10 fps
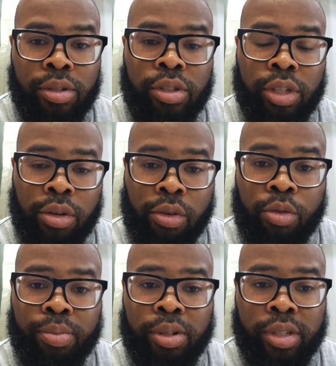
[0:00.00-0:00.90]

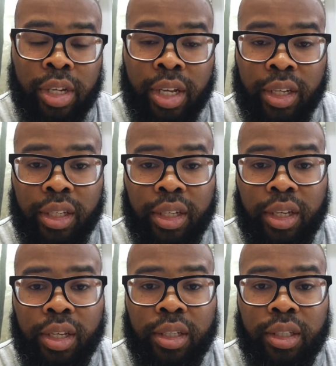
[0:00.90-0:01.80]
0%
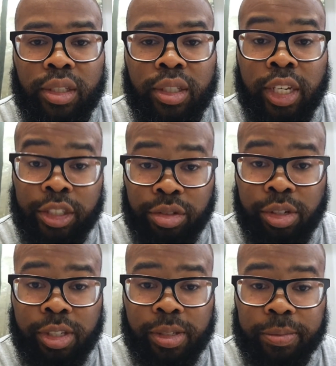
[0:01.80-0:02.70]

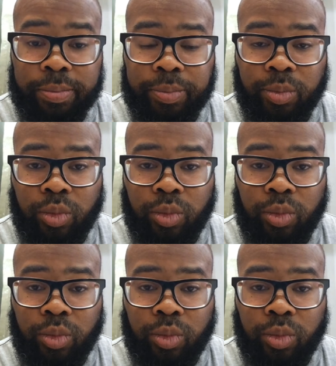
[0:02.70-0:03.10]
interest.